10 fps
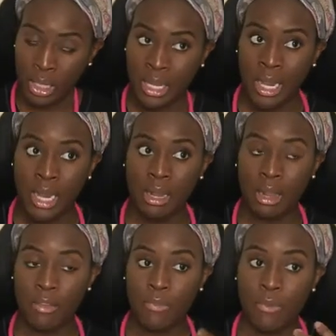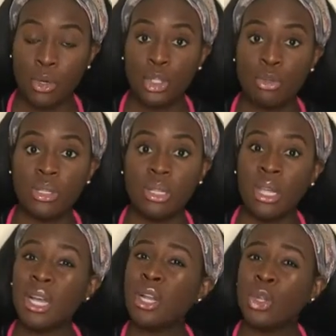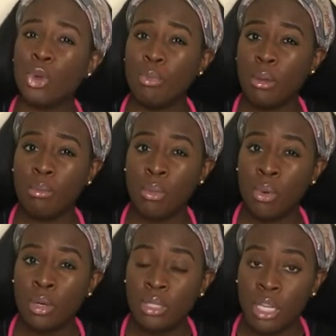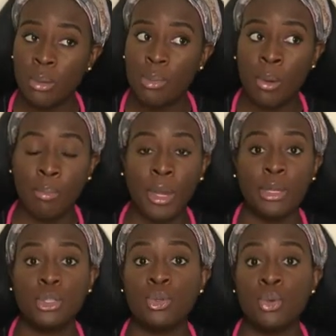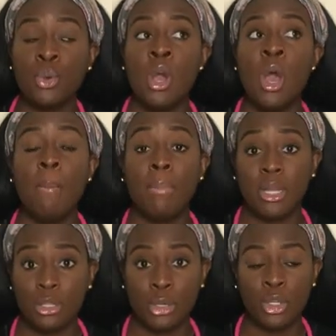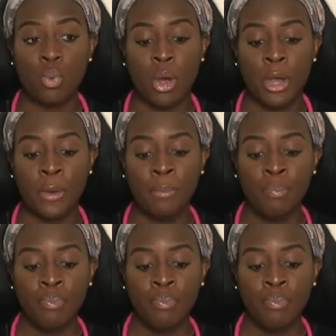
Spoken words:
They force you to think a little bit more deep compared to Med-Surg 1.